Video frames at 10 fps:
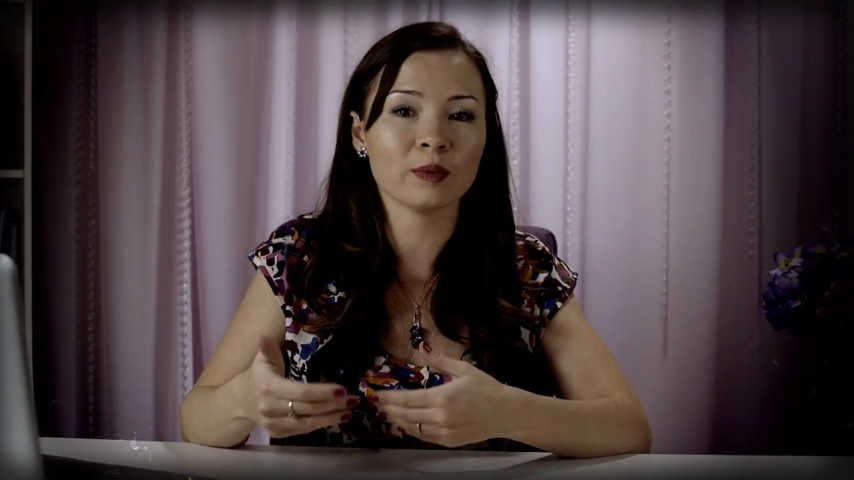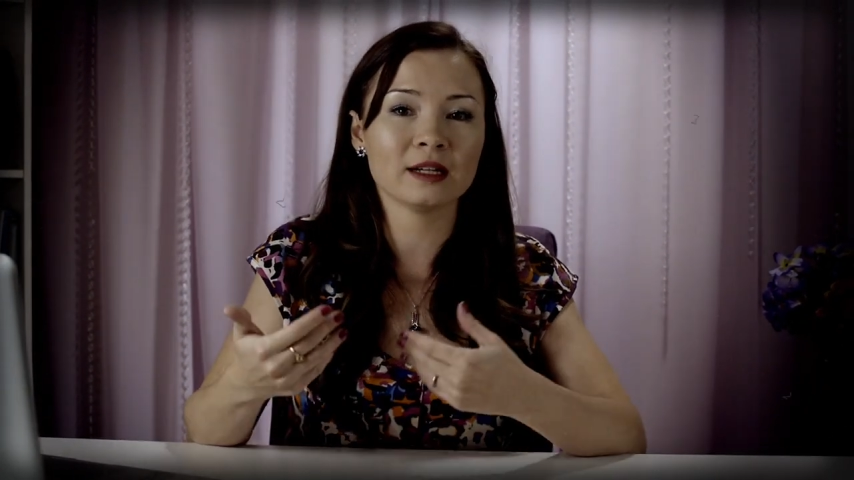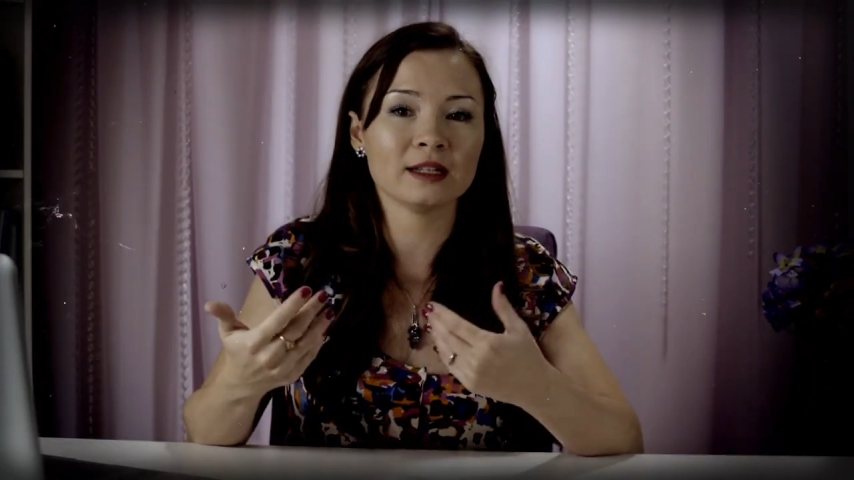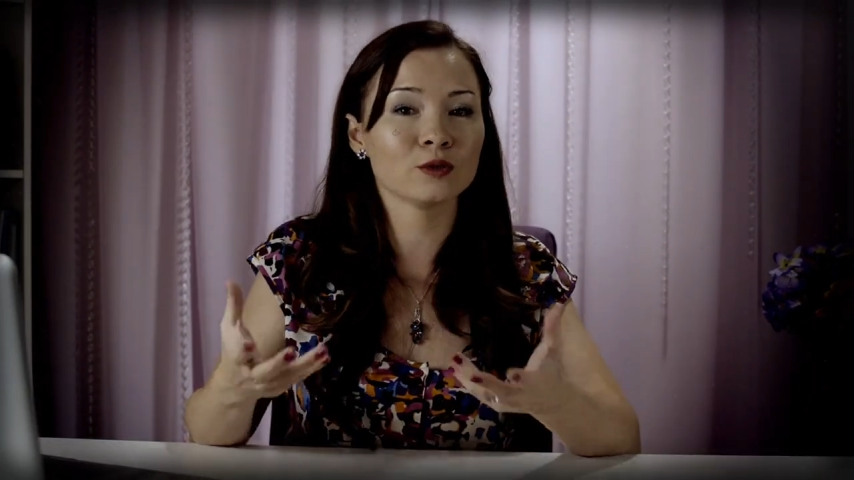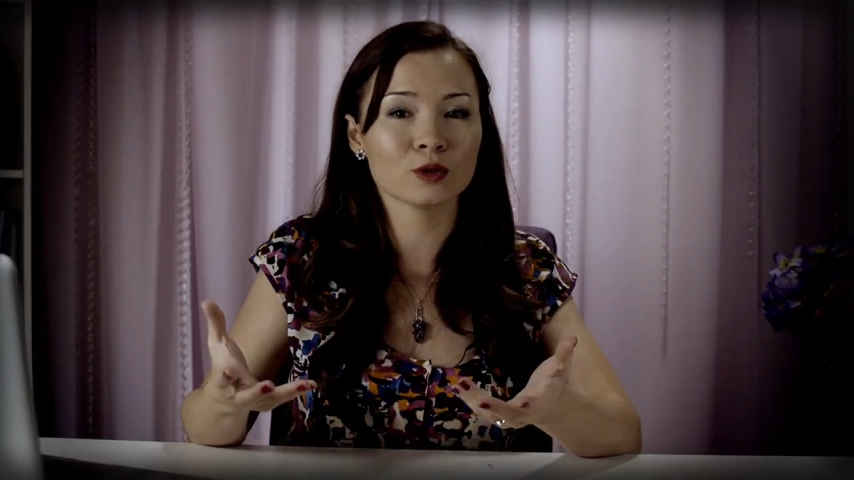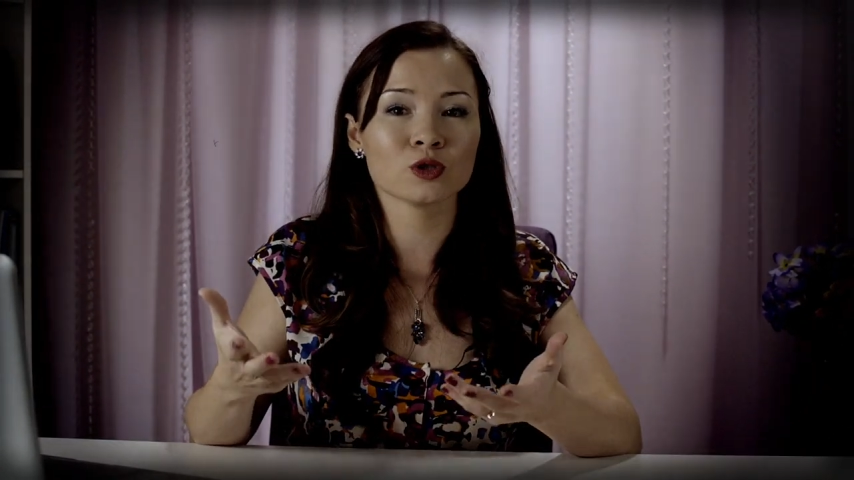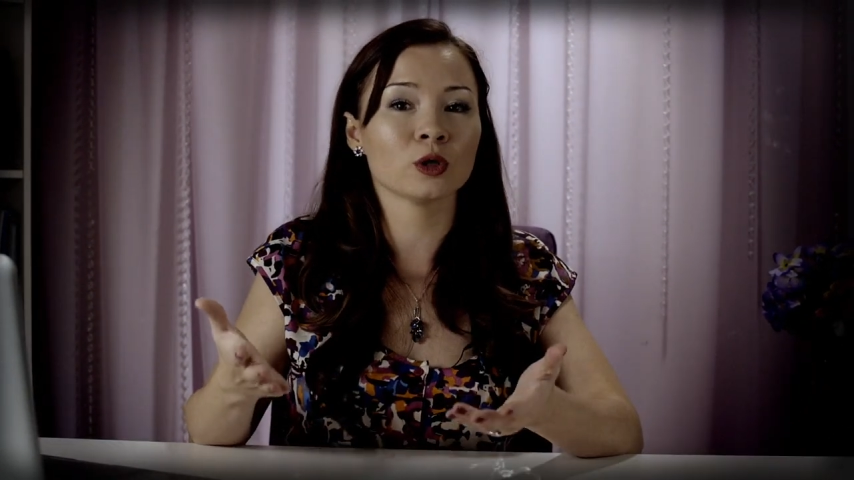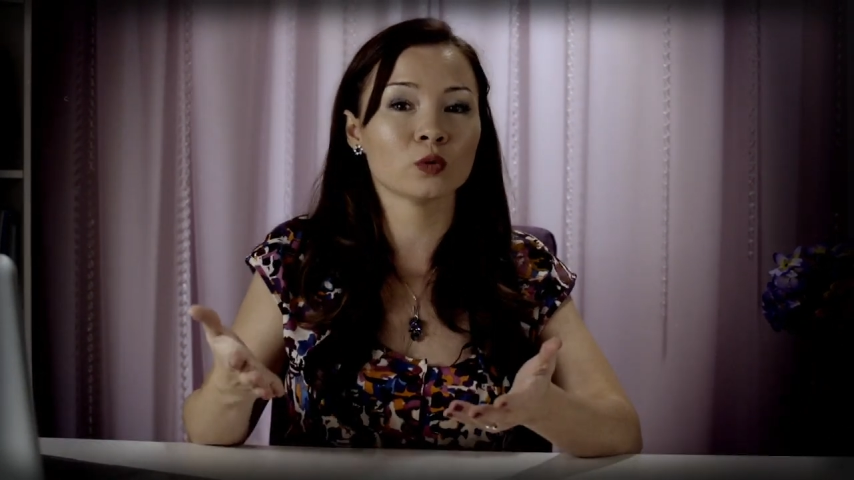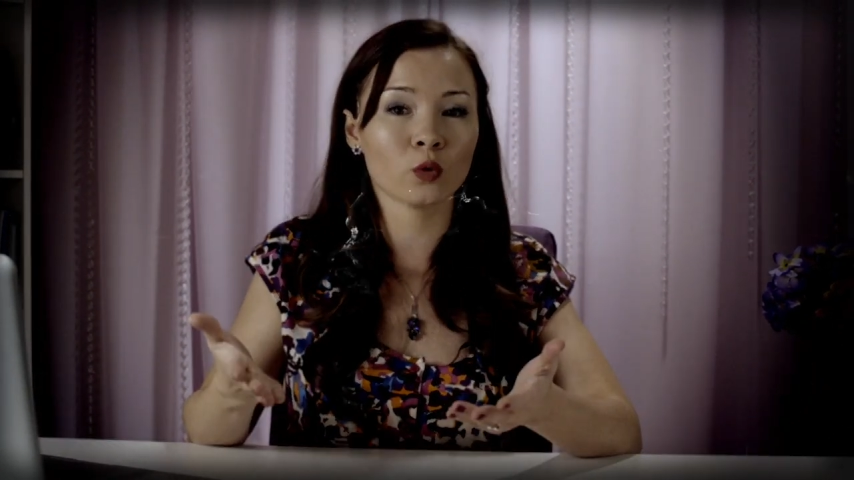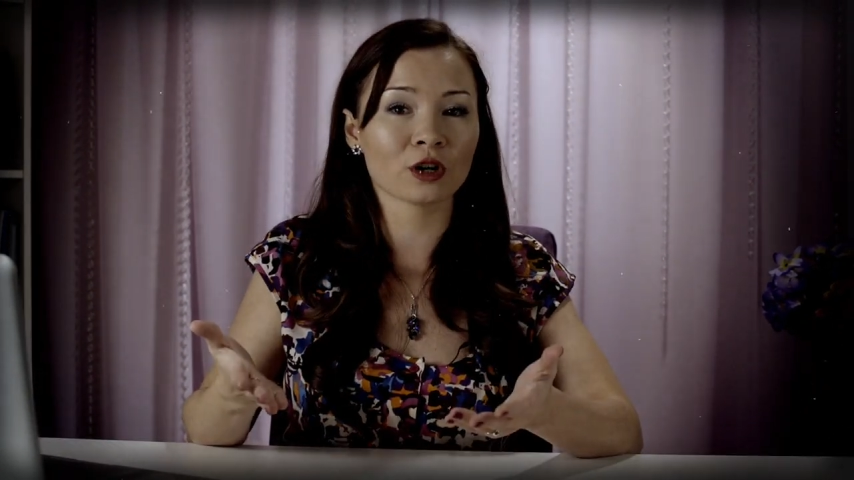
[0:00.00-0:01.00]
but he was
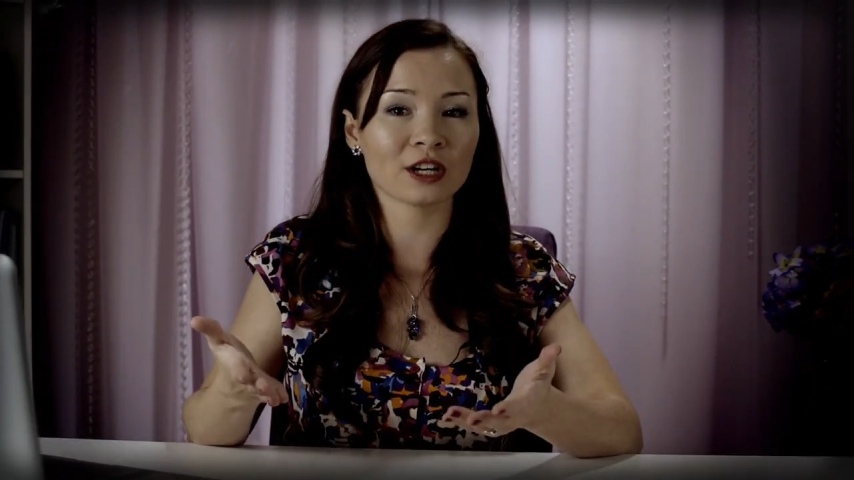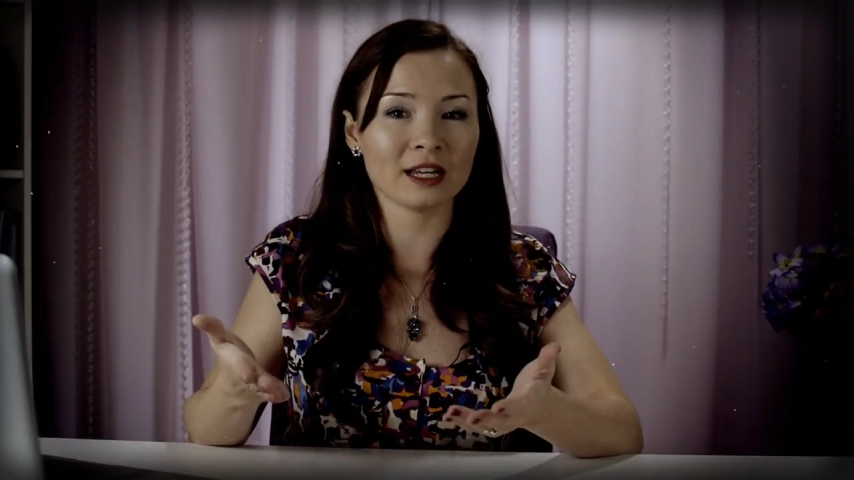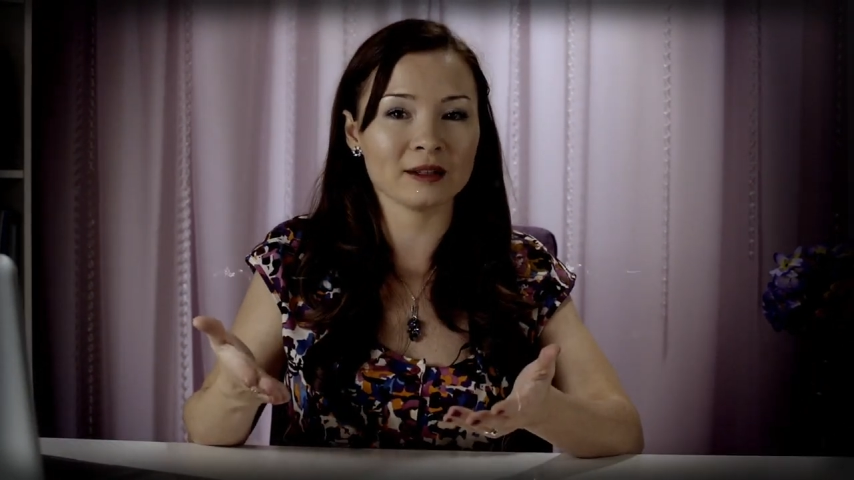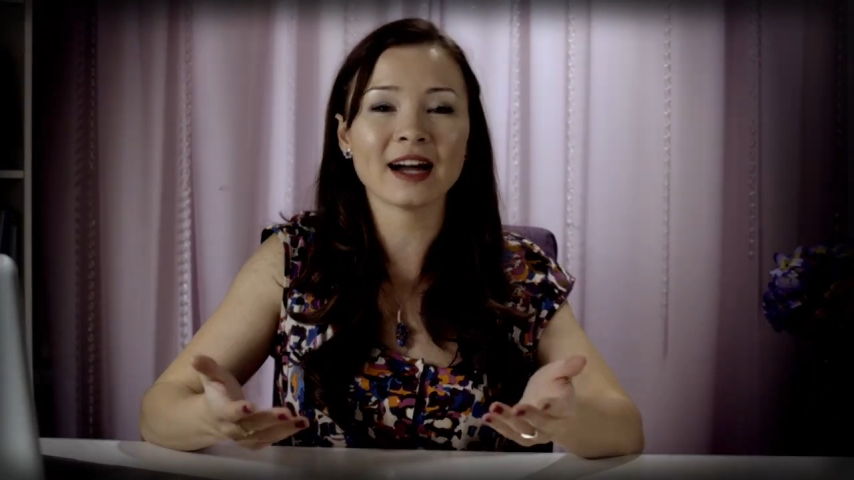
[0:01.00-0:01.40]
not working.